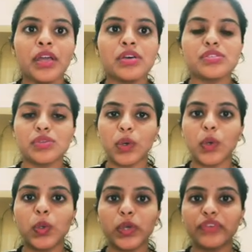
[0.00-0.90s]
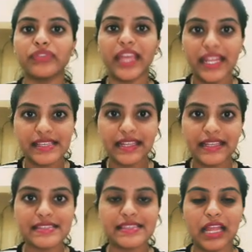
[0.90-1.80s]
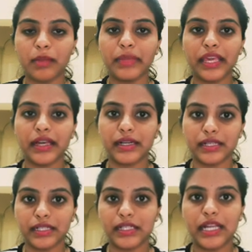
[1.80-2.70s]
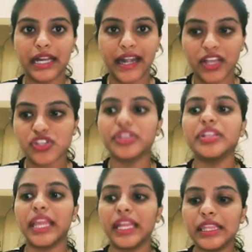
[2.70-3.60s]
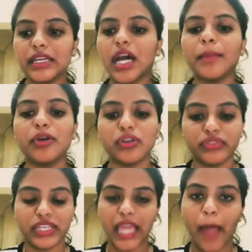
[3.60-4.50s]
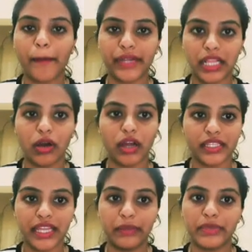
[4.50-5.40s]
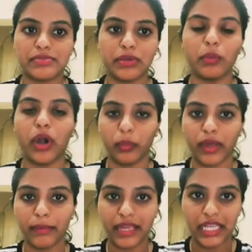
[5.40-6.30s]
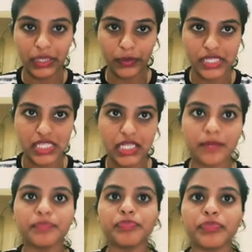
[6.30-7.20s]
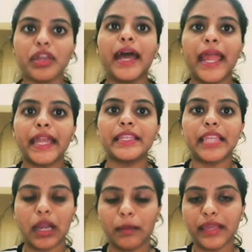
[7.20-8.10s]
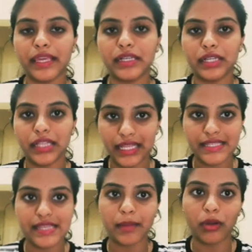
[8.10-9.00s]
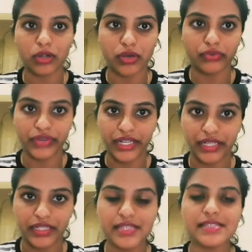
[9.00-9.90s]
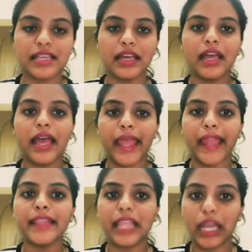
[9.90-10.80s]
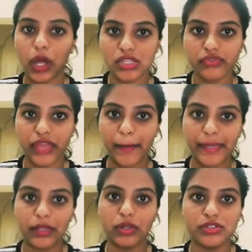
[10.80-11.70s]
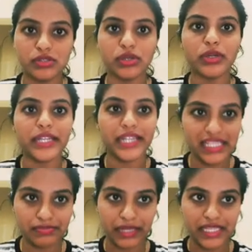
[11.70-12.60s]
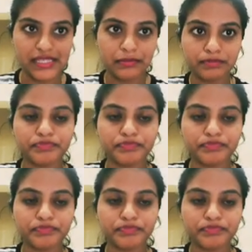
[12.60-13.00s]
So if there is a risk, there will be a reduction in the amount of the capital or the investment what we are being invested, and there will be a less amount of returns, and the loss of capital also takes place.